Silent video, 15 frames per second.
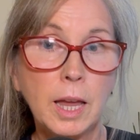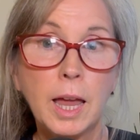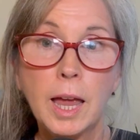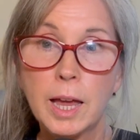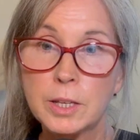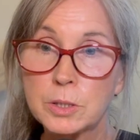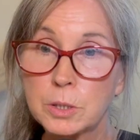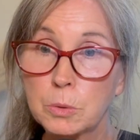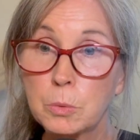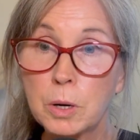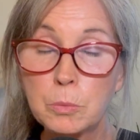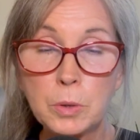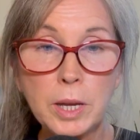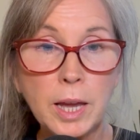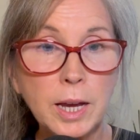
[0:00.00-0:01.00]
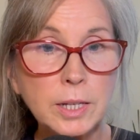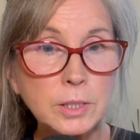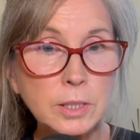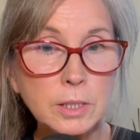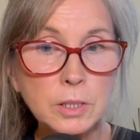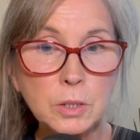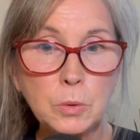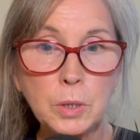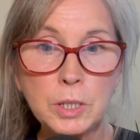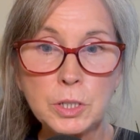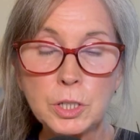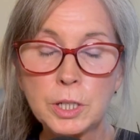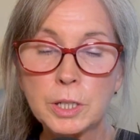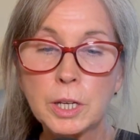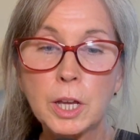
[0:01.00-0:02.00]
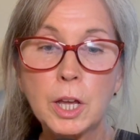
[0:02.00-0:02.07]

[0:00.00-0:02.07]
And so when we ask this question,